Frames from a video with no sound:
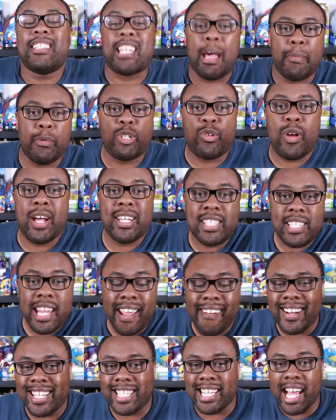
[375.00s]
stop the
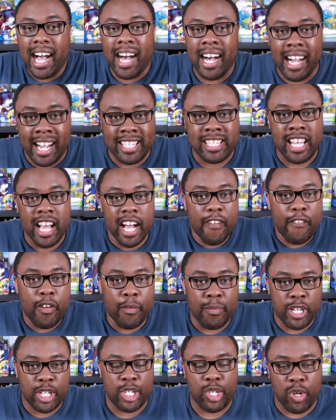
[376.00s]
Triceratons
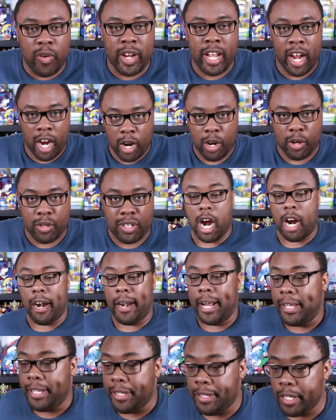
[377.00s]
from destroying Earth. All
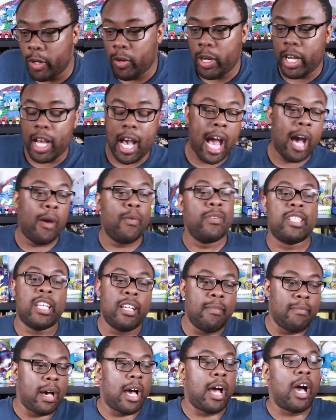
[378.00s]
right, you know what? I was
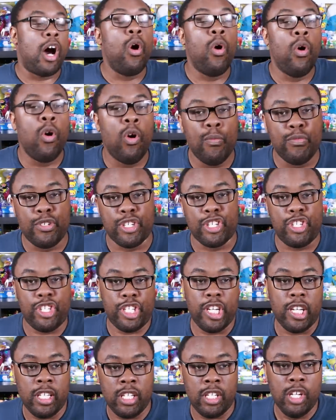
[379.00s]
in my home just
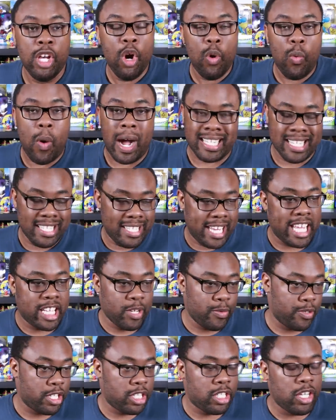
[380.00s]
chilling, watching
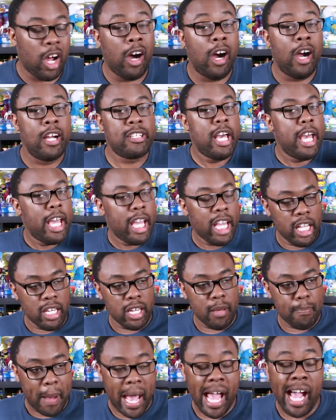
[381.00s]
Dancing with the Stars,
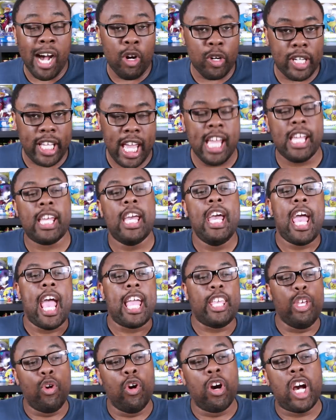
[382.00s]
eating a pound cake,
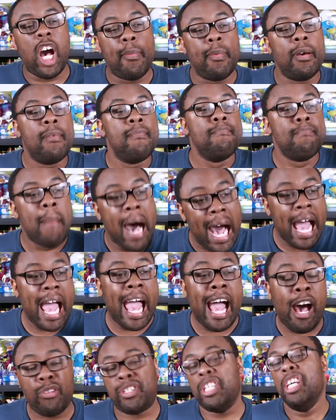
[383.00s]
and you gonna come in my
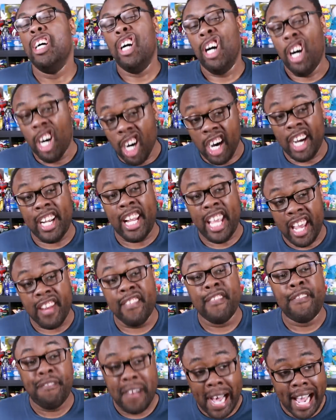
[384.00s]
house
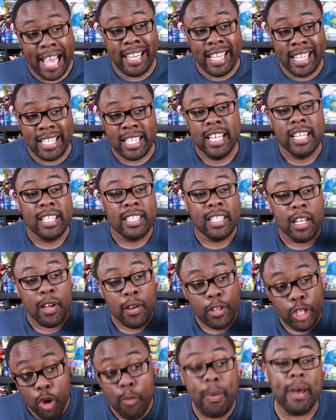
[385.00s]
uninvited?
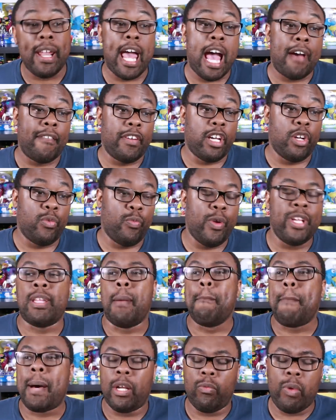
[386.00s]
You better have a good
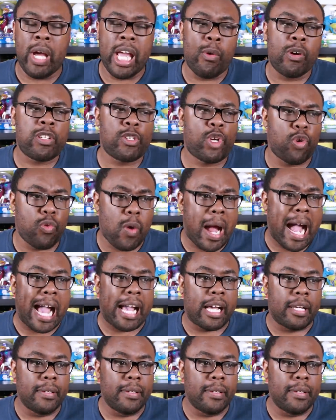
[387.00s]
reason. By the way, what's the cry?